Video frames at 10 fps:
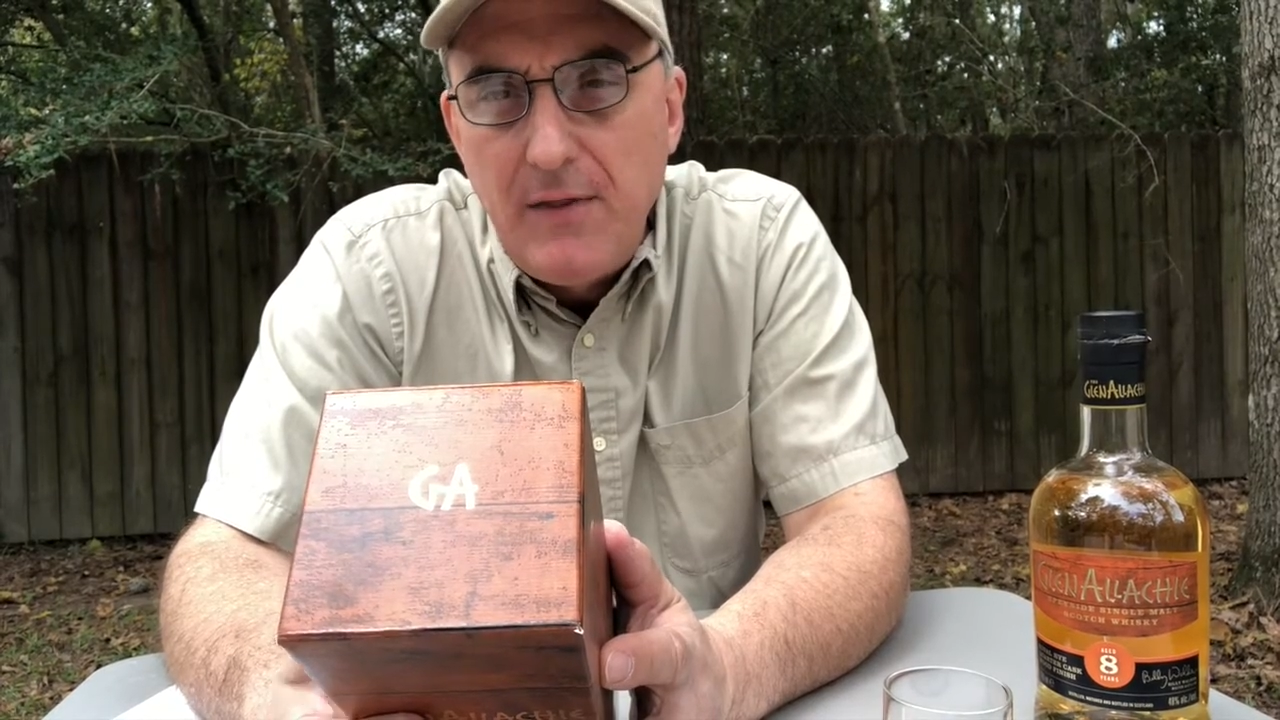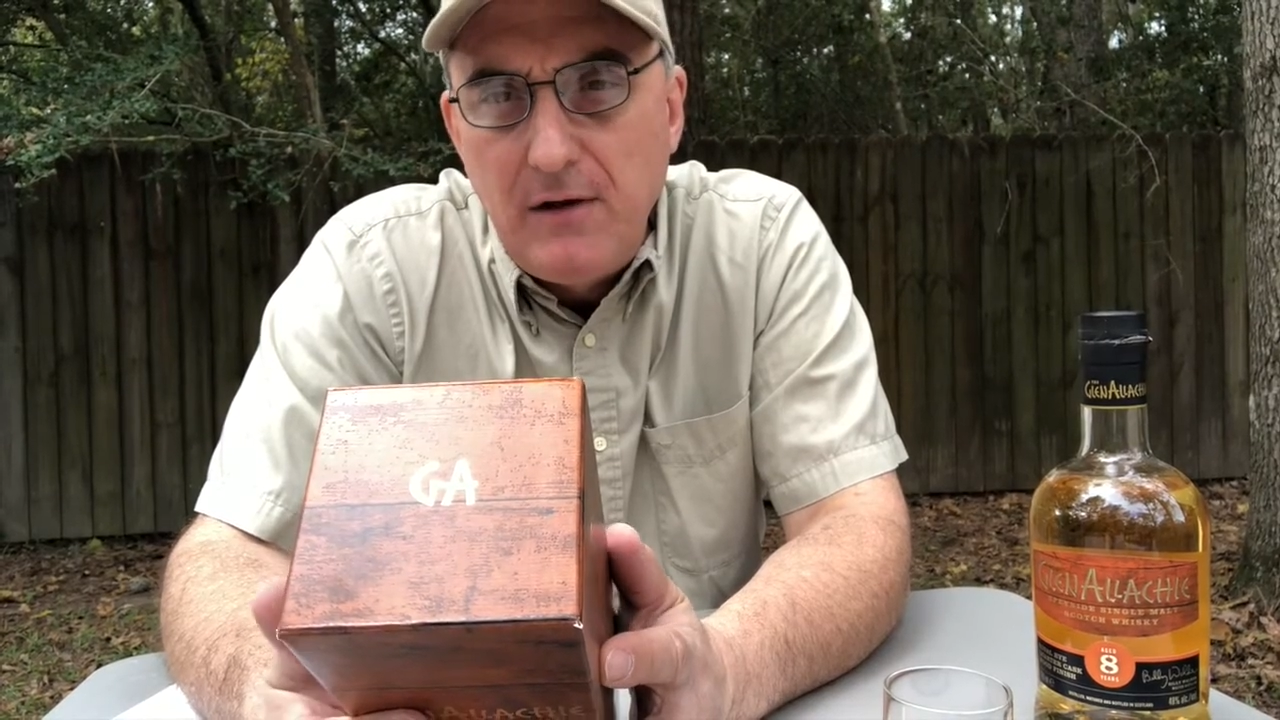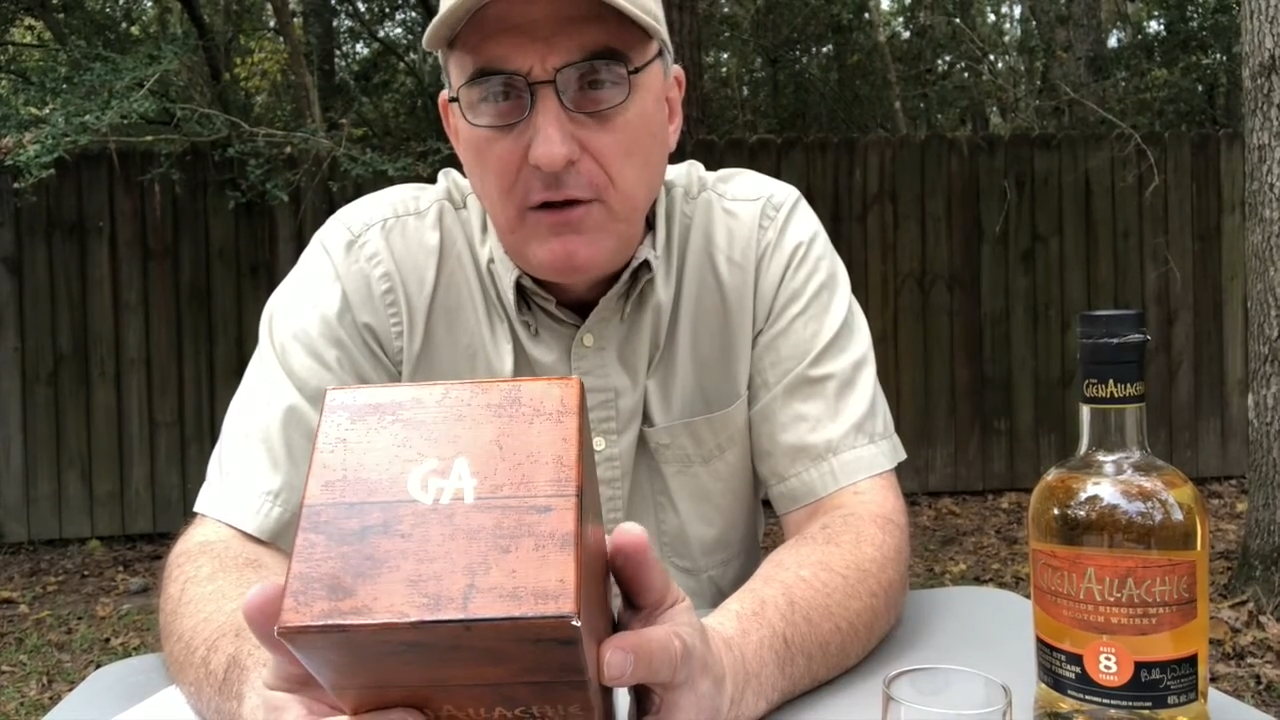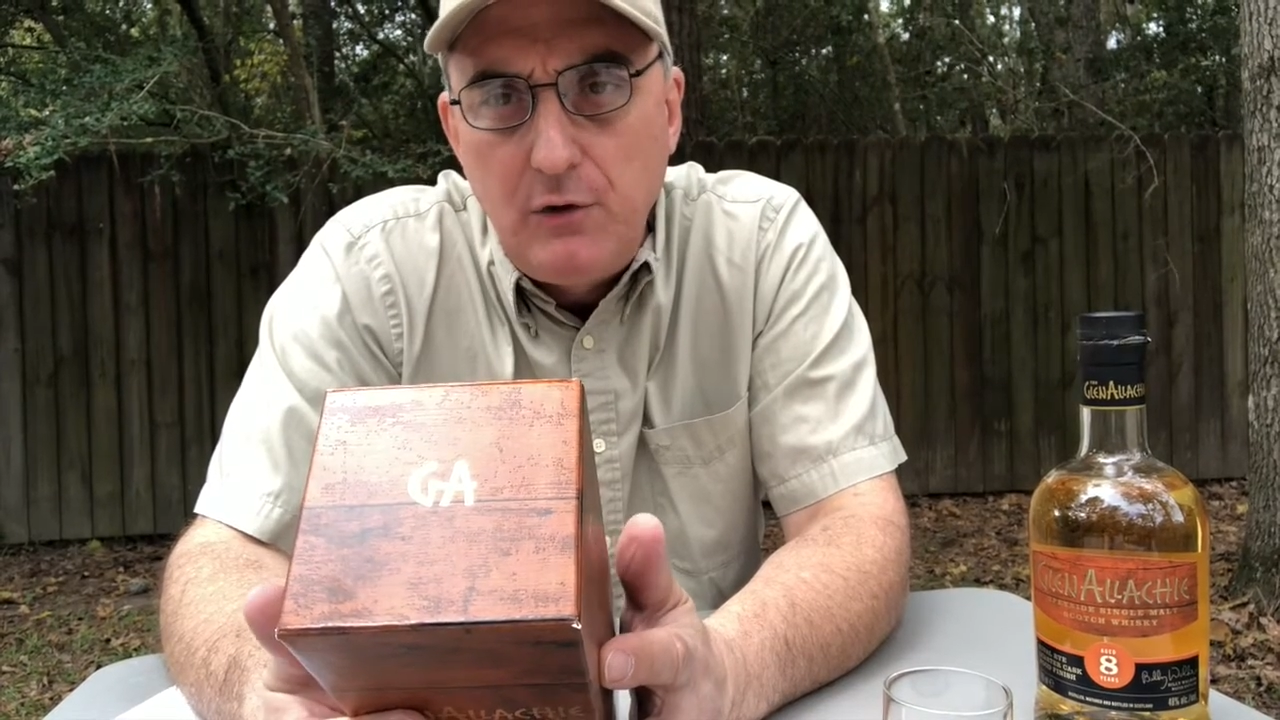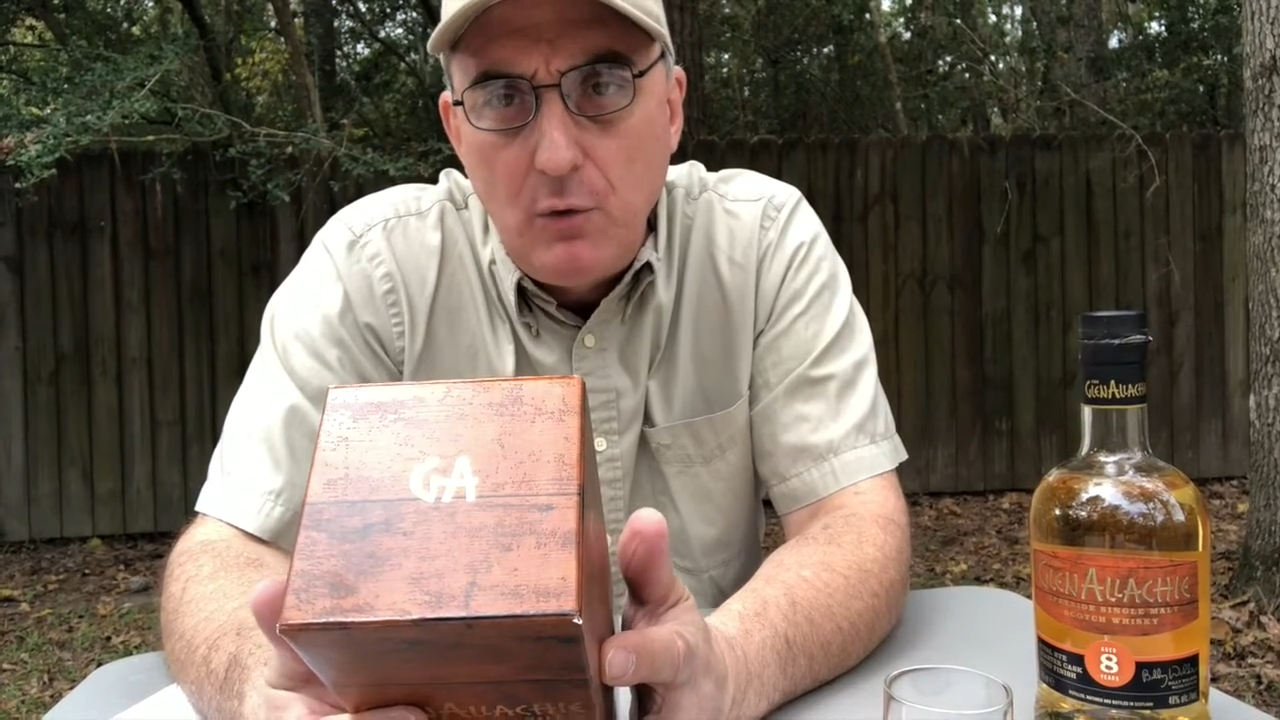they
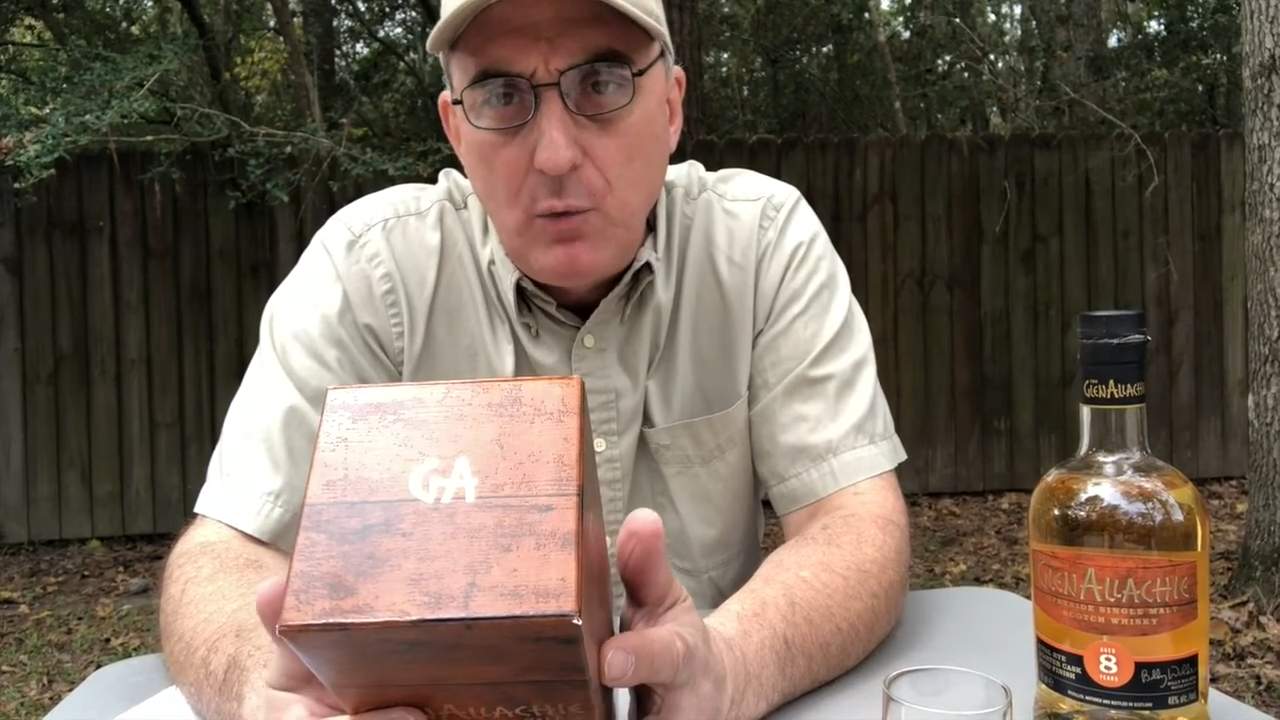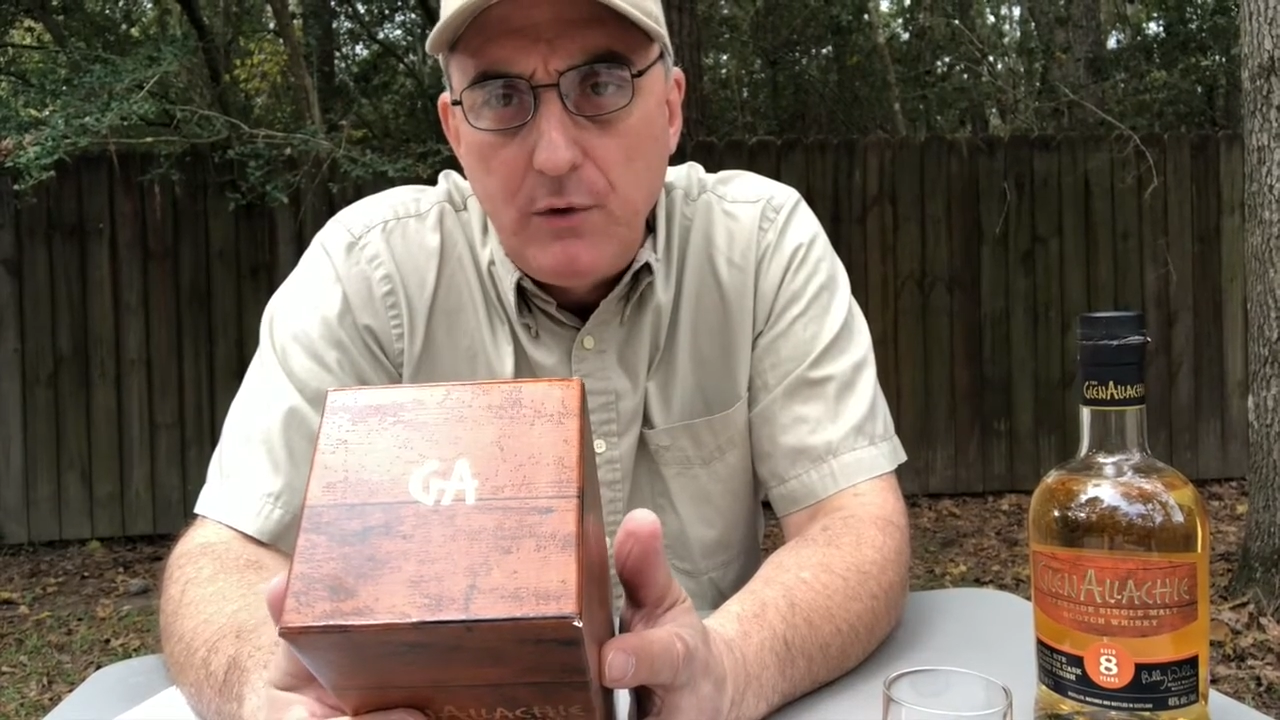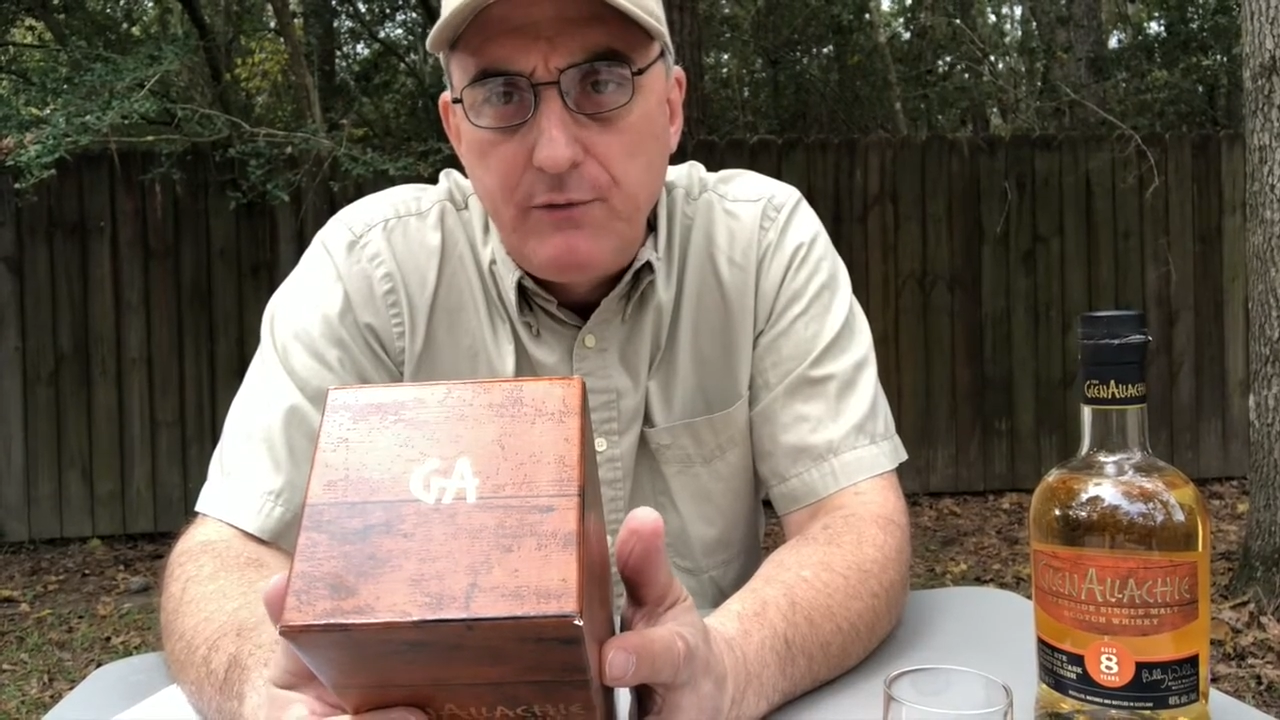did do a wood